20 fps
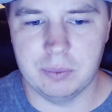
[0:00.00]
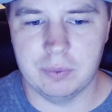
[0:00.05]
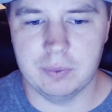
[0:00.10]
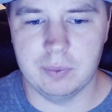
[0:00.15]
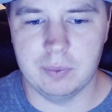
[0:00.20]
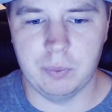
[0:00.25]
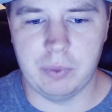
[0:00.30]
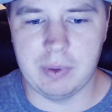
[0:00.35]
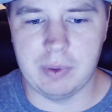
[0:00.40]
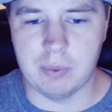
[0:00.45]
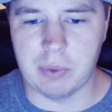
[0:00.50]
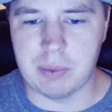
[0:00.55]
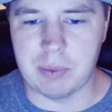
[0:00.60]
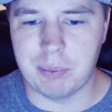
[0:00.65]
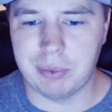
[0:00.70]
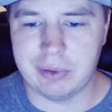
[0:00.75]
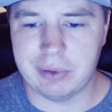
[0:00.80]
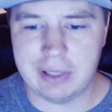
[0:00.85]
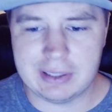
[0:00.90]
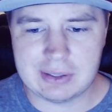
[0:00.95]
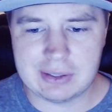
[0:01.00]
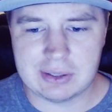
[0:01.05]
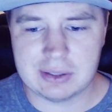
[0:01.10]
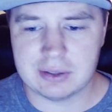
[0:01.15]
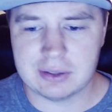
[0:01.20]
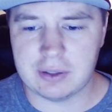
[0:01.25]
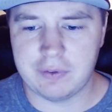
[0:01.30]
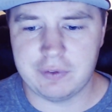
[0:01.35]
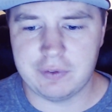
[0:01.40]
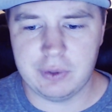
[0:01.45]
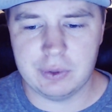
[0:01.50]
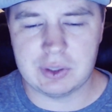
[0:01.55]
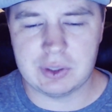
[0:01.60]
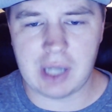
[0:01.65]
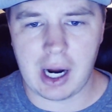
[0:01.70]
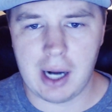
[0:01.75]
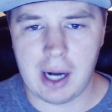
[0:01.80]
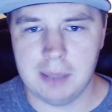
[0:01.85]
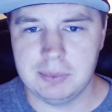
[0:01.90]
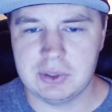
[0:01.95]
we blitzed a few
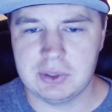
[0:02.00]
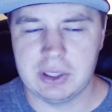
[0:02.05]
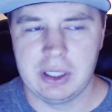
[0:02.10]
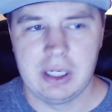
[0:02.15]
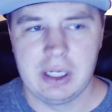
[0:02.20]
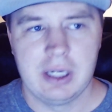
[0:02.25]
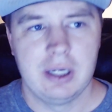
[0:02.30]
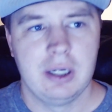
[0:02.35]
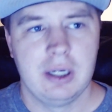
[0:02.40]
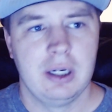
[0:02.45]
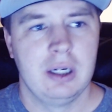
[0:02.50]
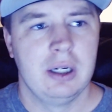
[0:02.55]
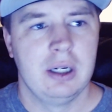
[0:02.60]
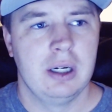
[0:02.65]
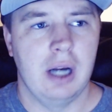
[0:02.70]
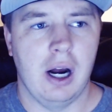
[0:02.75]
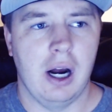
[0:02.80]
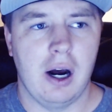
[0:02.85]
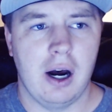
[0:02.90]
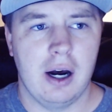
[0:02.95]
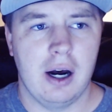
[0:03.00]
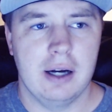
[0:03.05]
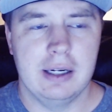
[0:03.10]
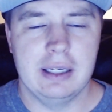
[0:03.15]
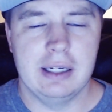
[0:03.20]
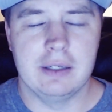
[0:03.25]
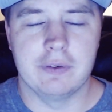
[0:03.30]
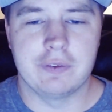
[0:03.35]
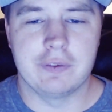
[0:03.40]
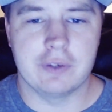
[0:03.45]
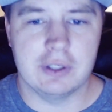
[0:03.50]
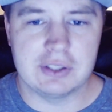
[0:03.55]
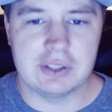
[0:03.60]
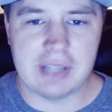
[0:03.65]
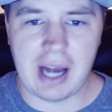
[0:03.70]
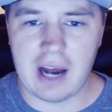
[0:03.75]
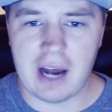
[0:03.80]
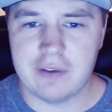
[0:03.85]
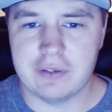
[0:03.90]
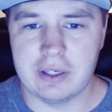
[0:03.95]
times in the first
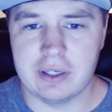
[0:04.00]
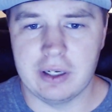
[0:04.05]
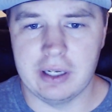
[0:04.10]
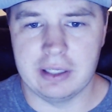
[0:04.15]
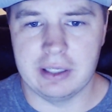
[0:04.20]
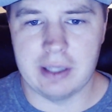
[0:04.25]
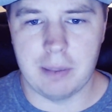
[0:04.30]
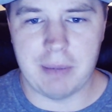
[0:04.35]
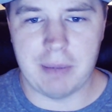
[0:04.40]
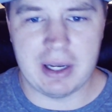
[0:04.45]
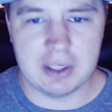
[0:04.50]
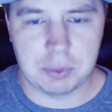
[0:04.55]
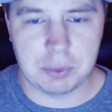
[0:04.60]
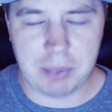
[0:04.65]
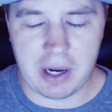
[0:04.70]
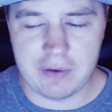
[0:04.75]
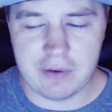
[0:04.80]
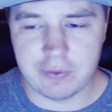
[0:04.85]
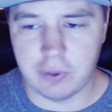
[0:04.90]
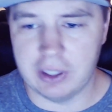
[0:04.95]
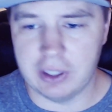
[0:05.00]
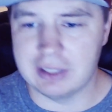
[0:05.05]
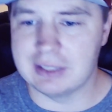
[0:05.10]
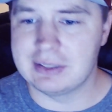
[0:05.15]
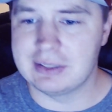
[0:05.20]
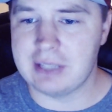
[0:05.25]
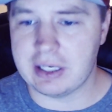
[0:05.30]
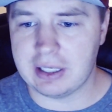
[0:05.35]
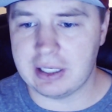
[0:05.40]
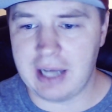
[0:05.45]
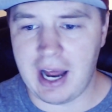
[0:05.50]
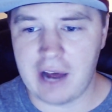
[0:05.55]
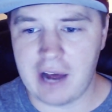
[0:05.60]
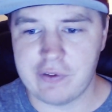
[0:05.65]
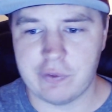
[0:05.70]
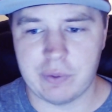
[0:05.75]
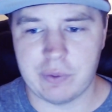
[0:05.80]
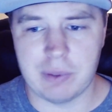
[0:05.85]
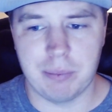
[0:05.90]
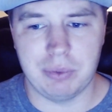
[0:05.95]
half, and they made us pay for it. In the second
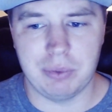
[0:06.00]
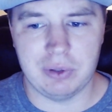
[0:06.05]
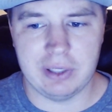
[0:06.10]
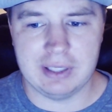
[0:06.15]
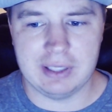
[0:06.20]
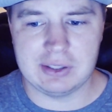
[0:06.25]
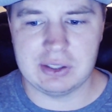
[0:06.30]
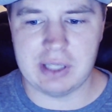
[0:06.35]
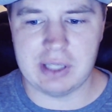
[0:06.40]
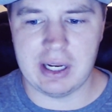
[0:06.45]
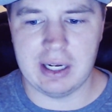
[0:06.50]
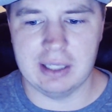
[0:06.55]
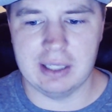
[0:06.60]
half, we blitzed, and it